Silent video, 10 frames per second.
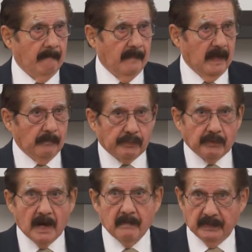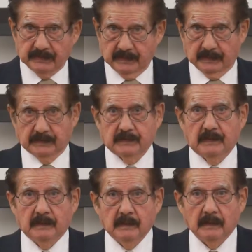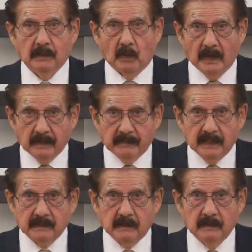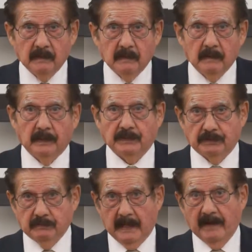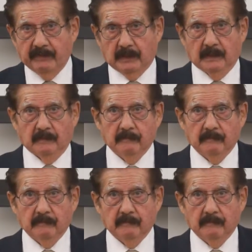that promises quite a bit is Africa.